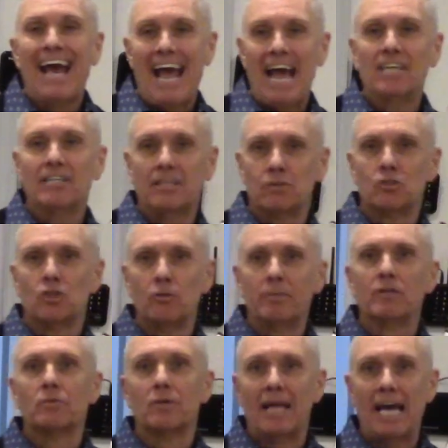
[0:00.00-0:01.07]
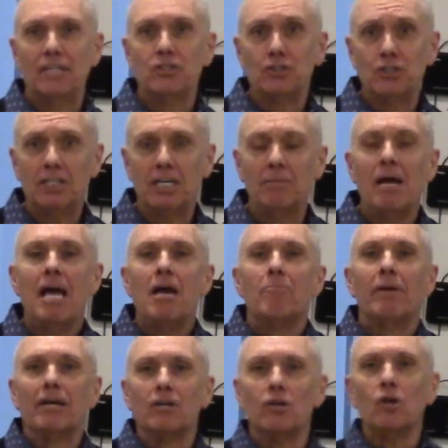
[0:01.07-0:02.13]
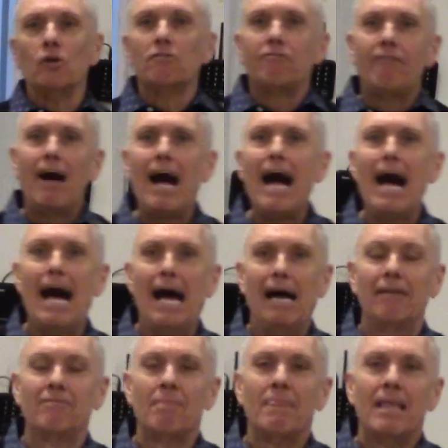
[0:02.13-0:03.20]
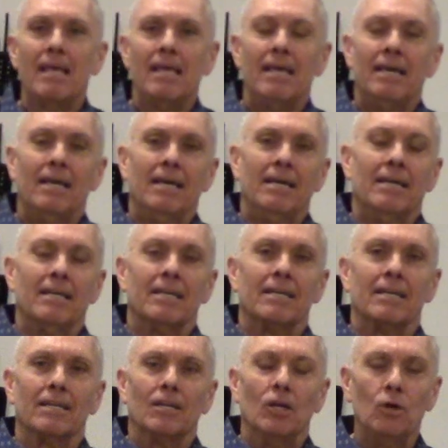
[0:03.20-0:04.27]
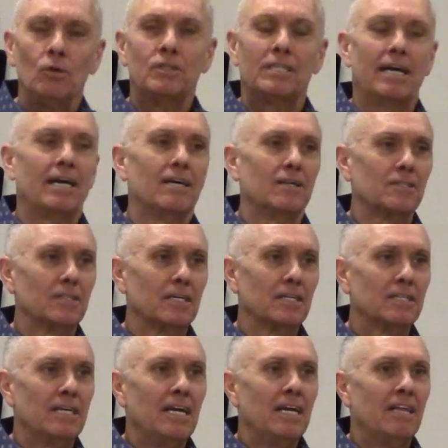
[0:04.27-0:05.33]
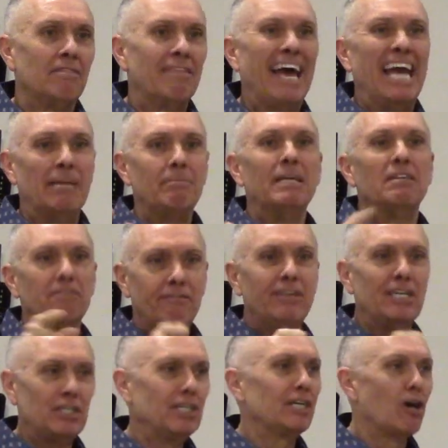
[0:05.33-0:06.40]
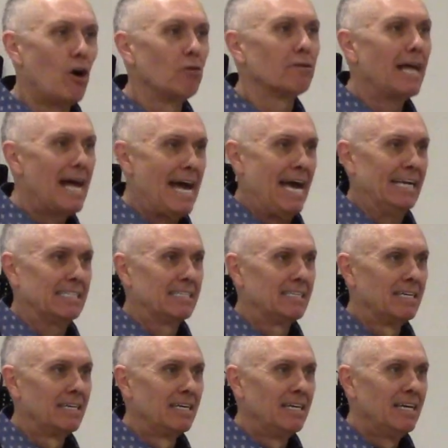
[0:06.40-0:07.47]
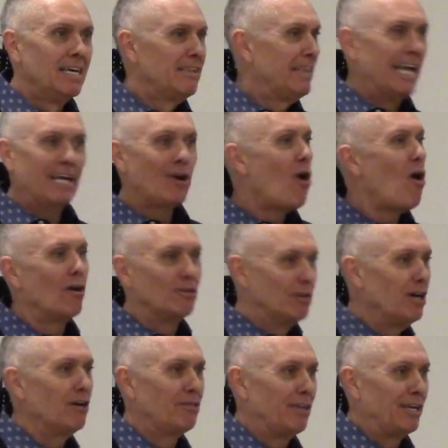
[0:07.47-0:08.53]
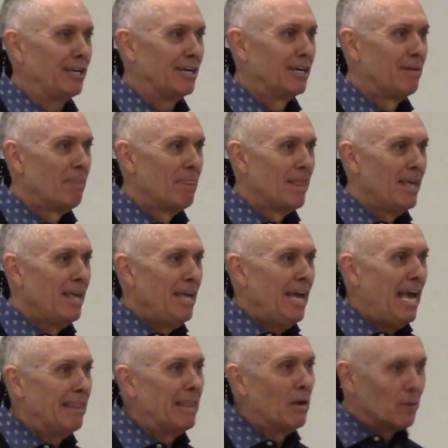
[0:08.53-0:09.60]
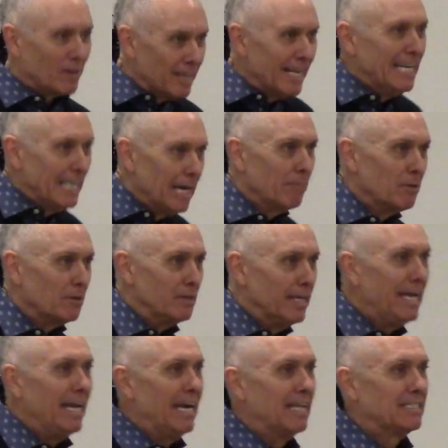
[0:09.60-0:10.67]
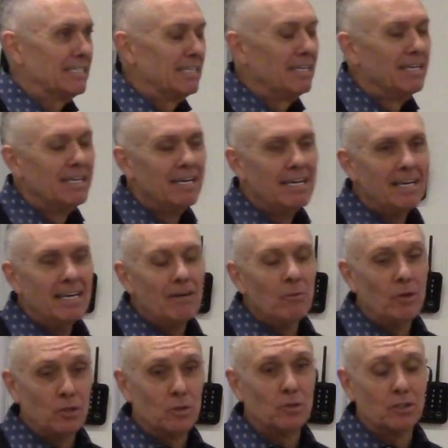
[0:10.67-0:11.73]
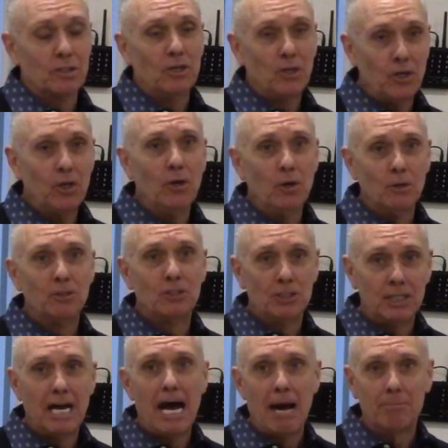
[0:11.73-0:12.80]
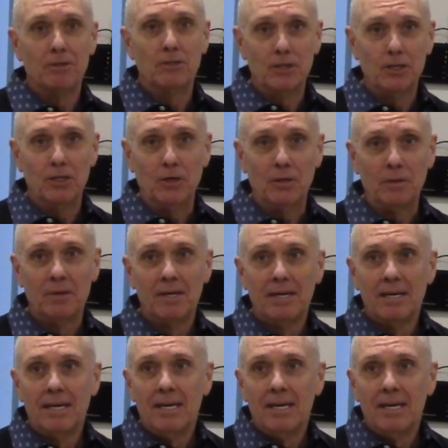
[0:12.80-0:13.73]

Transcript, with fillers: Actually, there was a little bit of relationship. But in Luke five, Luke tells us they had been fishing all night. They caught nothing, and they were cleaning up their nets which was a huge job to do.